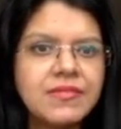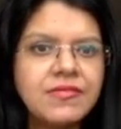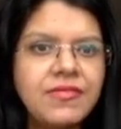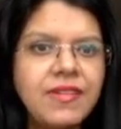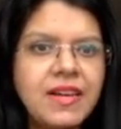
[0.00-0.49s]

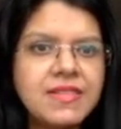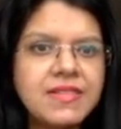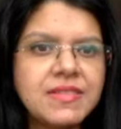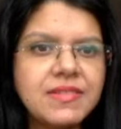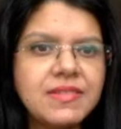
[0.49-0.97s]

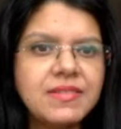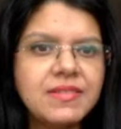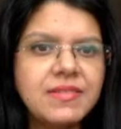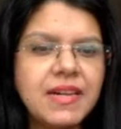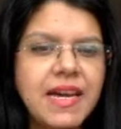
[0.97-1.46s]
Faster
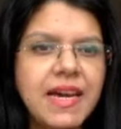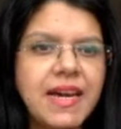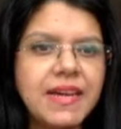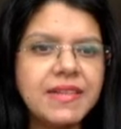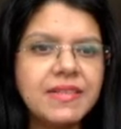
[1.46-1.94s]

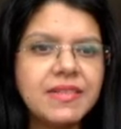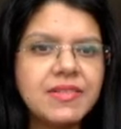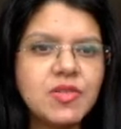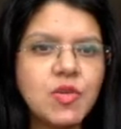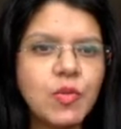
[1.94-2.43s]
and
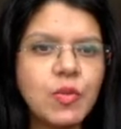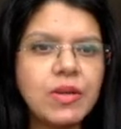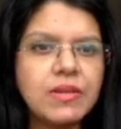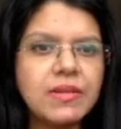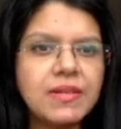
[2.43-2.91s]

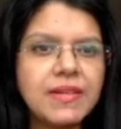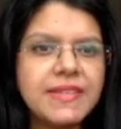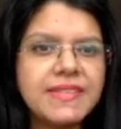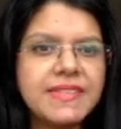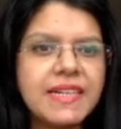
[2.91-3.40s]
slower. Let
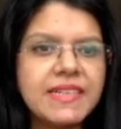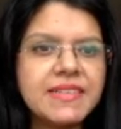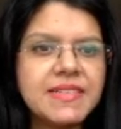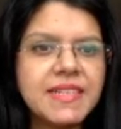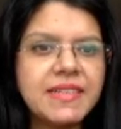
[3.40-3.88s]
us
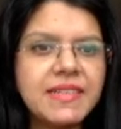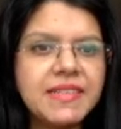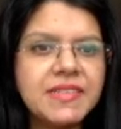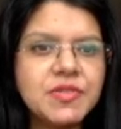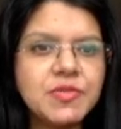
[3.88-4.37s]
understand
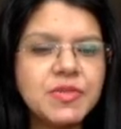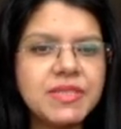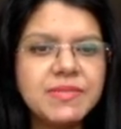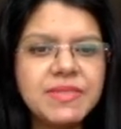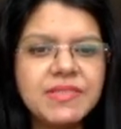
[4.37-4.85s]
these 2
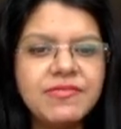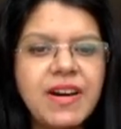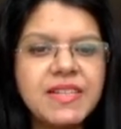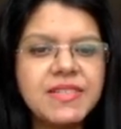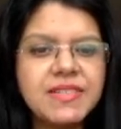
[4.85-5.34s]
terms.
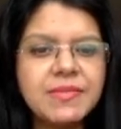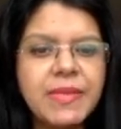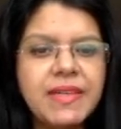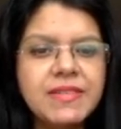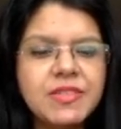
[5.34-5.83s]
Faster
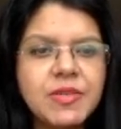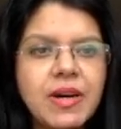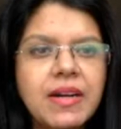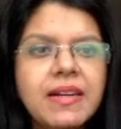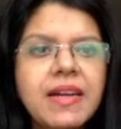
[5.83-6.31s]
means you
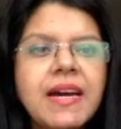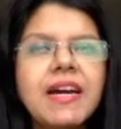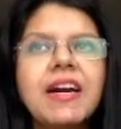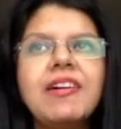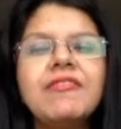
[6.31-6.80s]
are
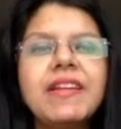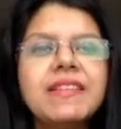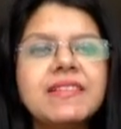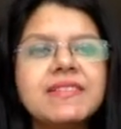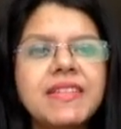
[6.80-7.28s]

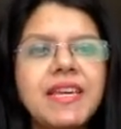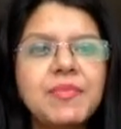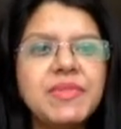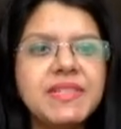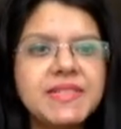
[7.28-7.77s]
covering the same
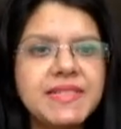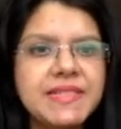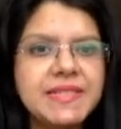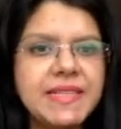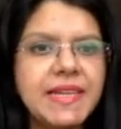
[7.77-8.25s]

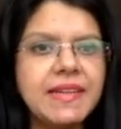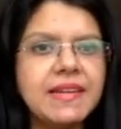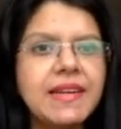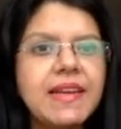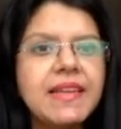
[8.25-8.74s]
distance in a
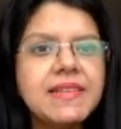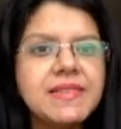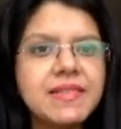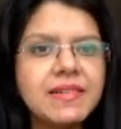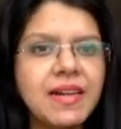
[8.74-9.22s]

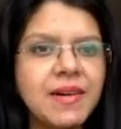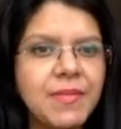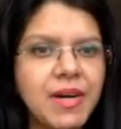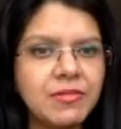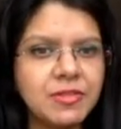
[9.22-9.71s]
lesser
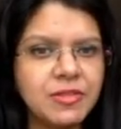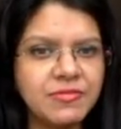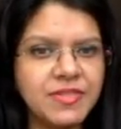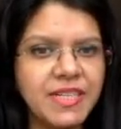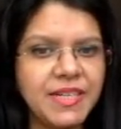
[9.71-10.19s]
amount of
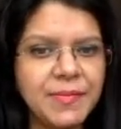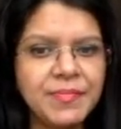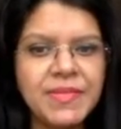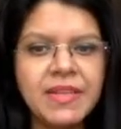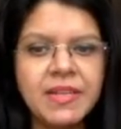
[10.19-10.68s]
time.
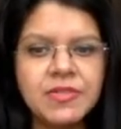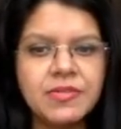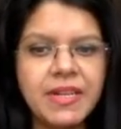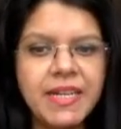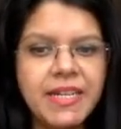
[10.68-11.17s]
So
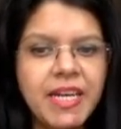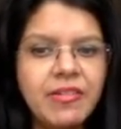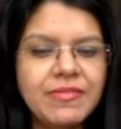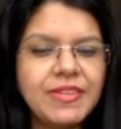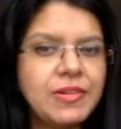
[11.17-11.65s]
right now,
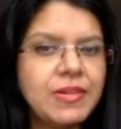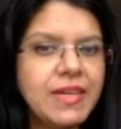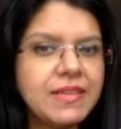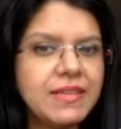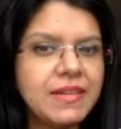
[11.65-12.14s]
if you look
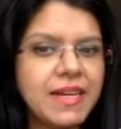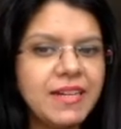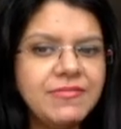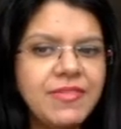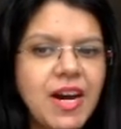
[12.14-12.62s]
at the
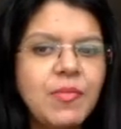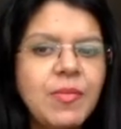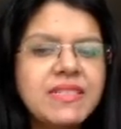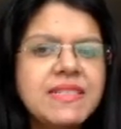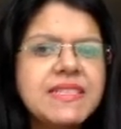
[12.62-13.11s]
graph, how
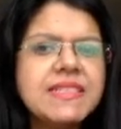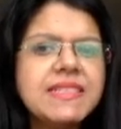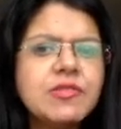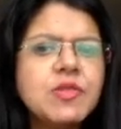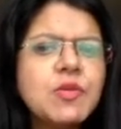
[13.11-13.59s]
much is the
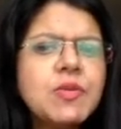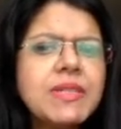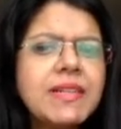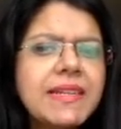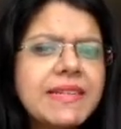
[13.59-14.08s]

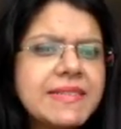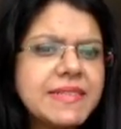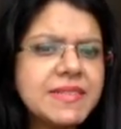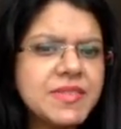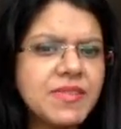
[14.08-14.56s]
total
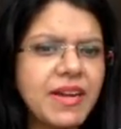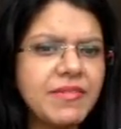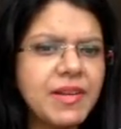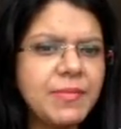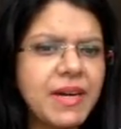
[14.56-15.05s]
distance
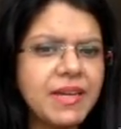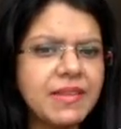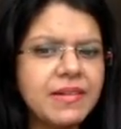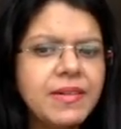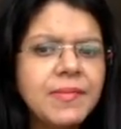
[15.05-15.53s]
traveled by
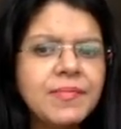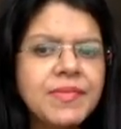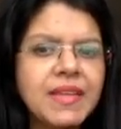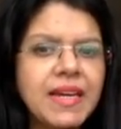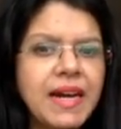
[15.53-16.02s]
the
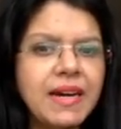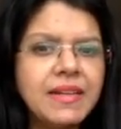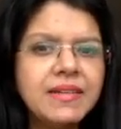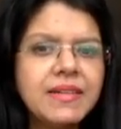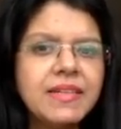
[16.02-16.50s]
car?
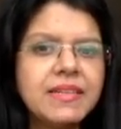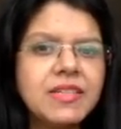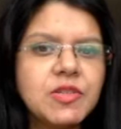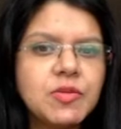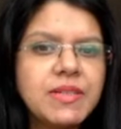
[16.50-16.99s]
The
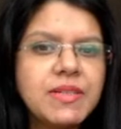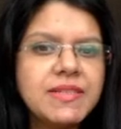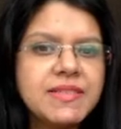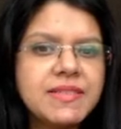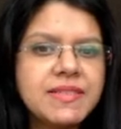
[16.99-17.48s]
total
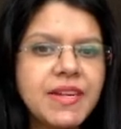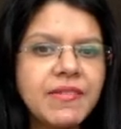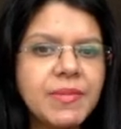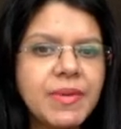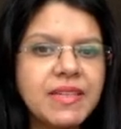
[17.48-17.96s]
distance
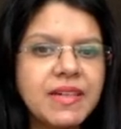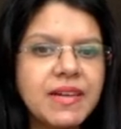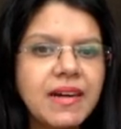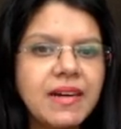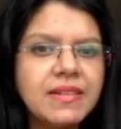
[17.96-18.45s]
traveled by the
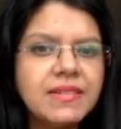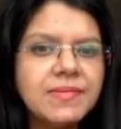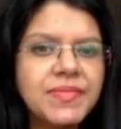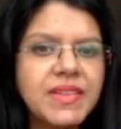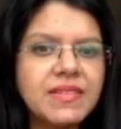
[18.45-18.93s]
car
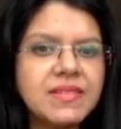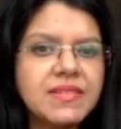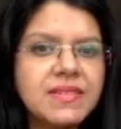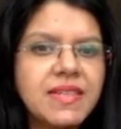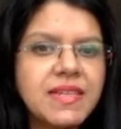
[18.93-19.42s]
is
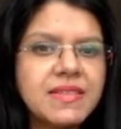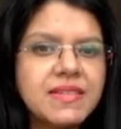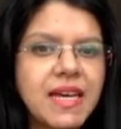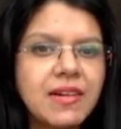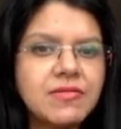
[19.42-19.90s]

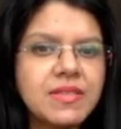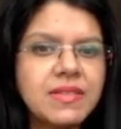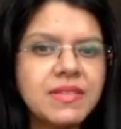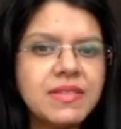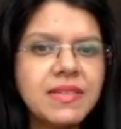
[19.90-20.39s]

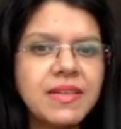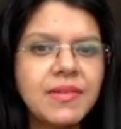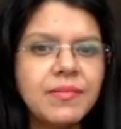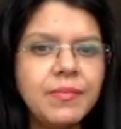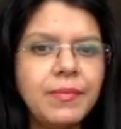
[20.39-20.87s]
6,000
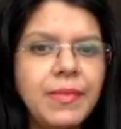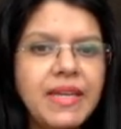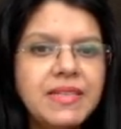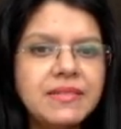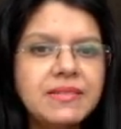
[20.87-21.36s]

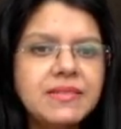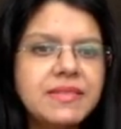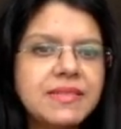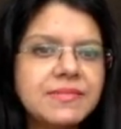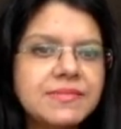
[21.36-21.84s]
meters.